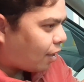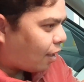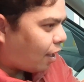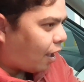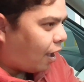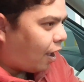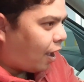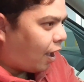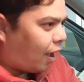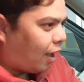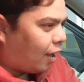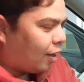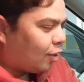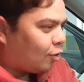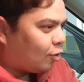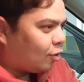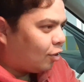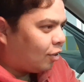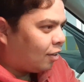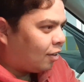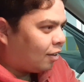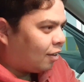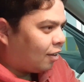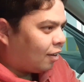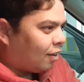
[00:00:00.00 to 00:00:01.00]
And
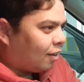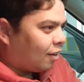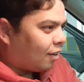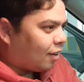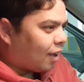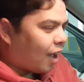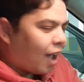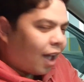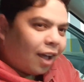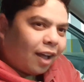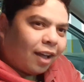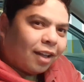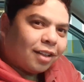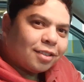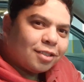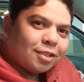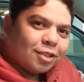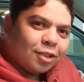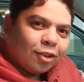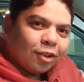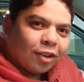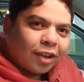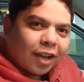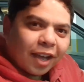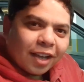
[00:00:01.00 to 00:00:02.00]
yeah, I'll see
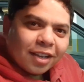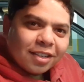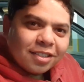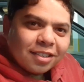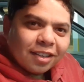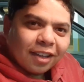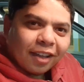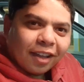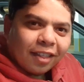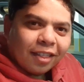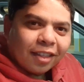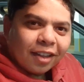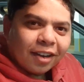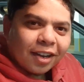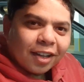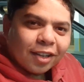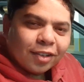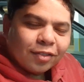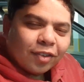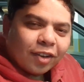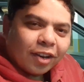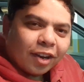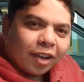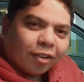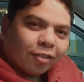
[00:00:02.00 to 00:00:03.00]
you guys in the next
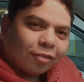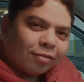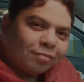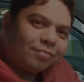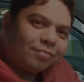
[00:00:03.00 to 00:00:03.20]
video.